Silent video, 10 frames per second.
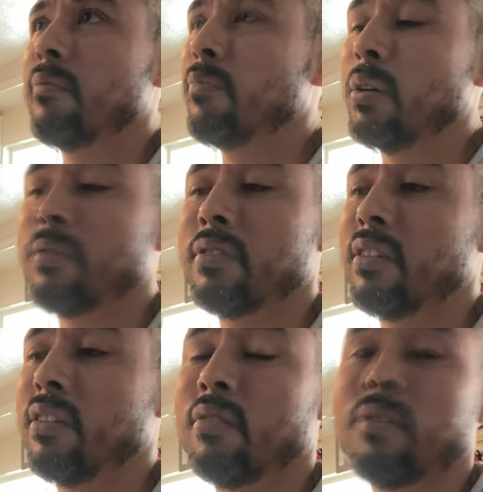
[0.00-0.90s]
post
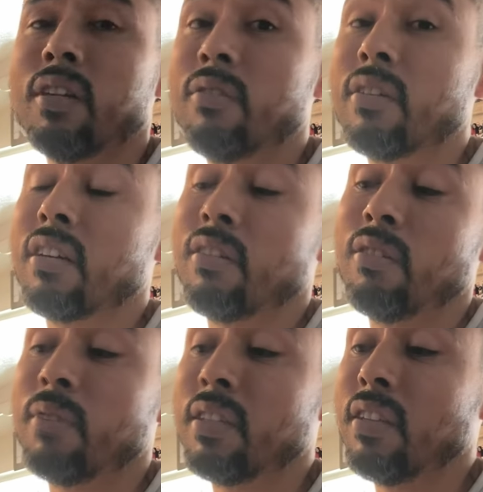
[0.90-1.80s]
another one. And you can
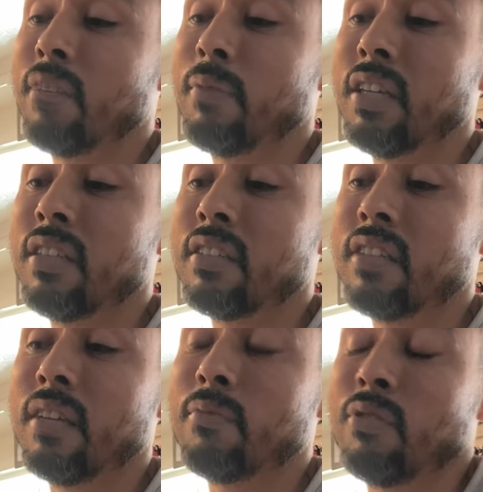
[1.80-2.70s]
learn when I talk about each
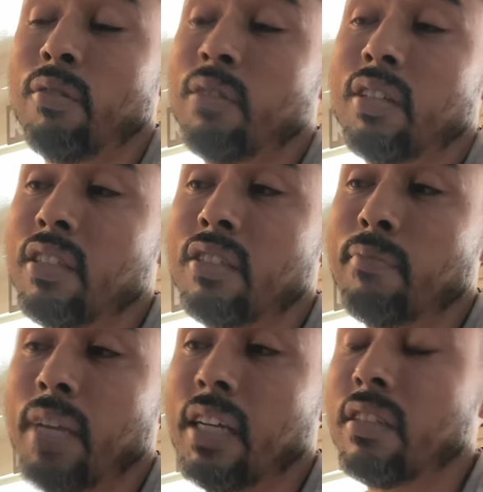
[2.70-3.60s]
step during each
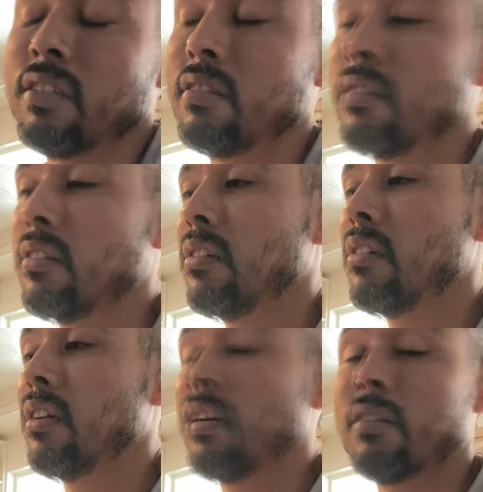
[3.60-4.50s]
match
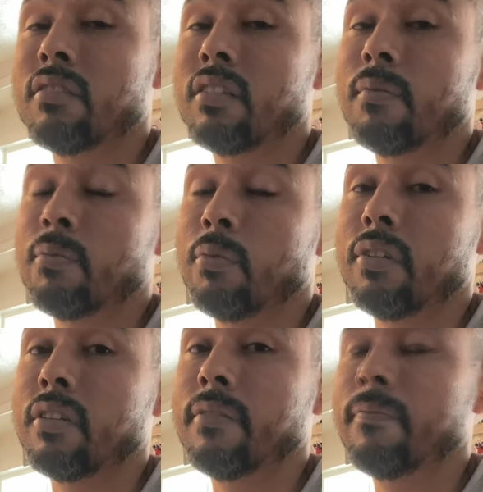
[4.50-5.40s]
how the steps
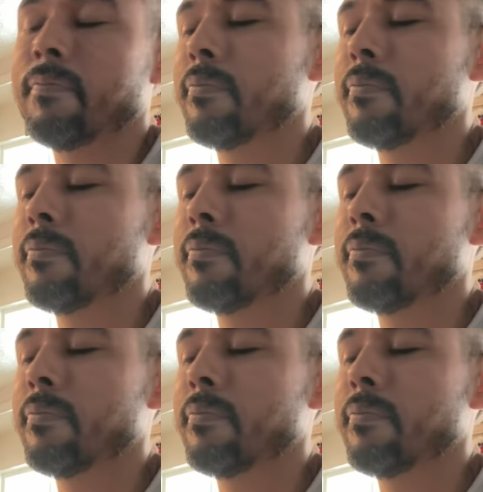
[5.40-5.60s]
work.